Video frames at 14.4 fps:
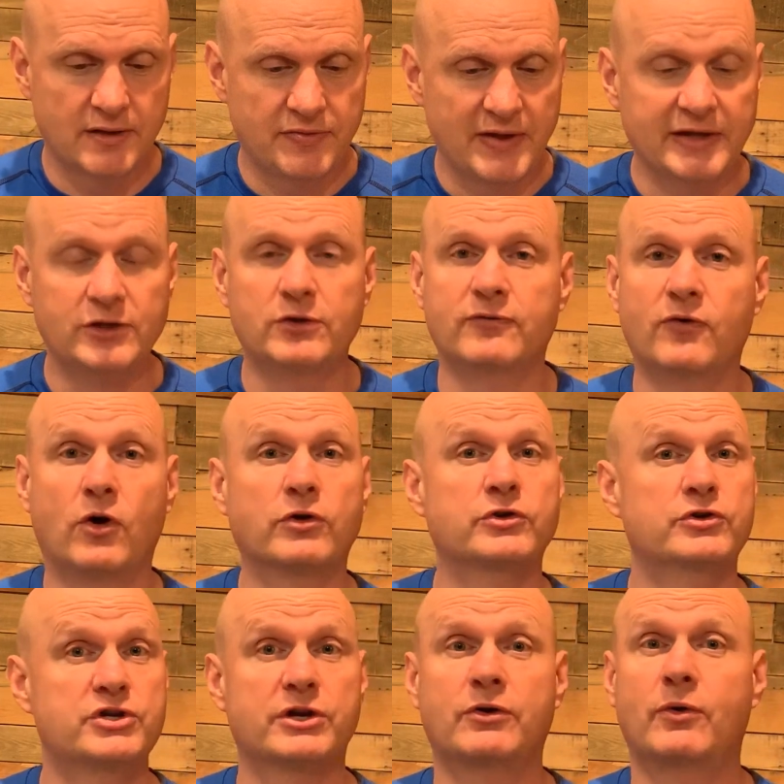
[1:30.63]
Thank you for all your
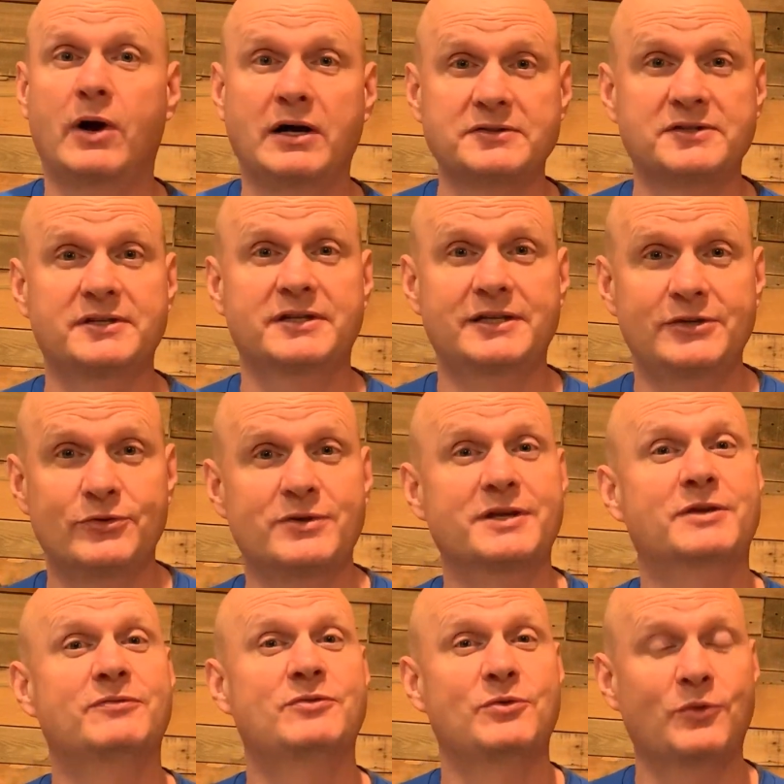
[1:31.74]
generosity. You can
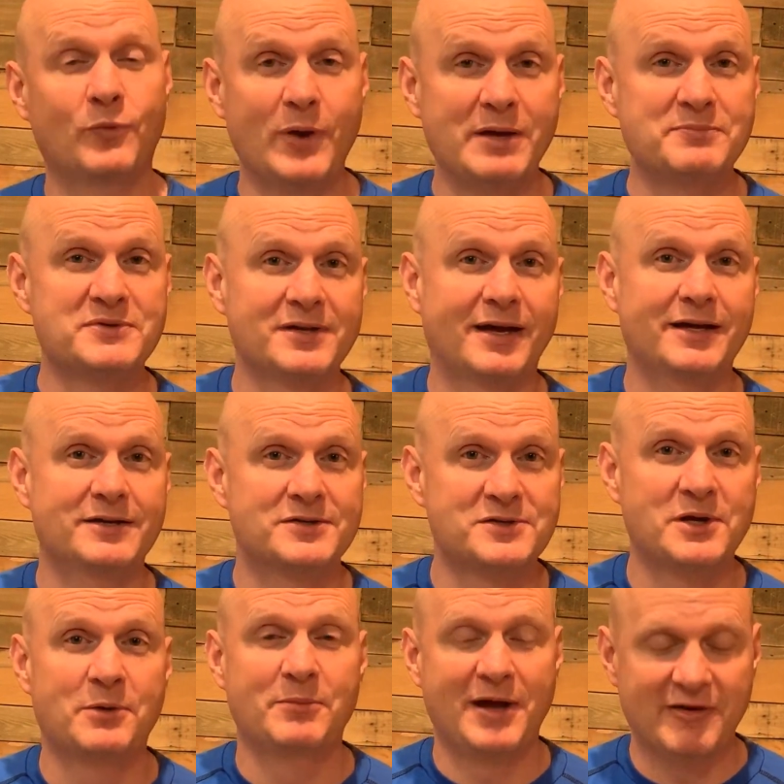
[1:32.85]
give through the website.
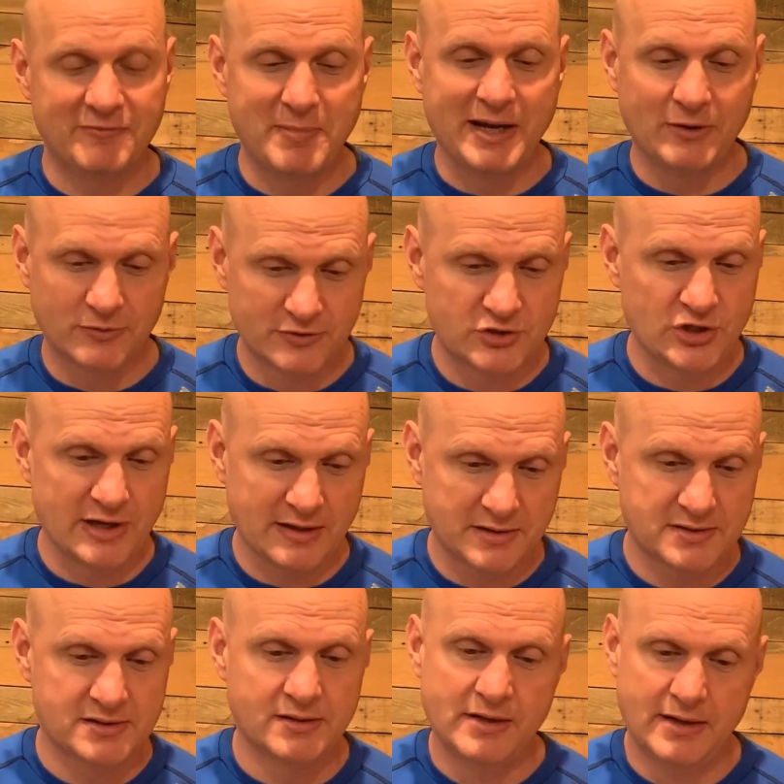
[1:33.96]
Some have mailed
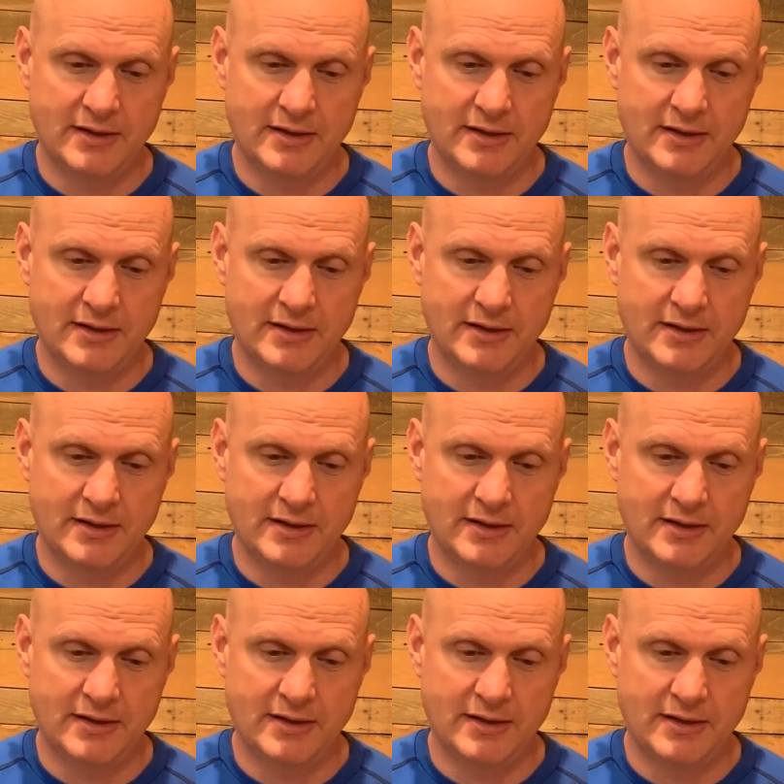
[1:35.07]
checks.